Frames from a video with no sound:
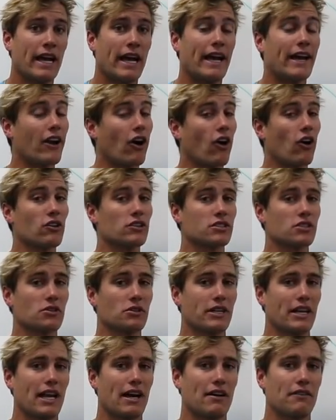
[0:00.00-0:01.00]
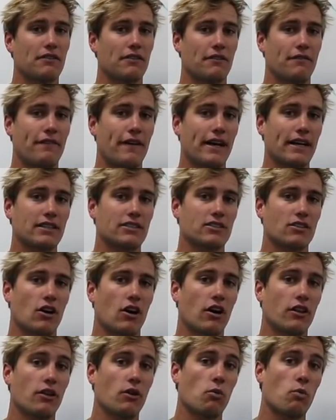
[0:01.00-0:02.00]
It also can have effects
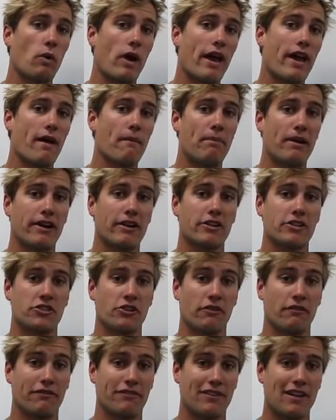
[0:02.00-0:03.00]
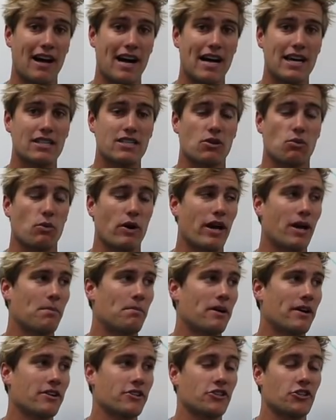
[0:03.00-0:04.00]
on the way a parachute flies, the way a
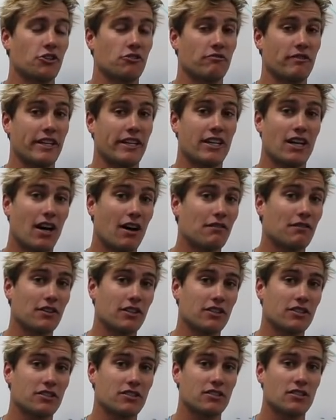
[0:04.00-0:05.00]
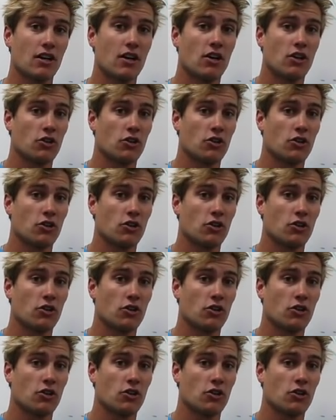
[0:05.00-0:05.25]
parachute recovers,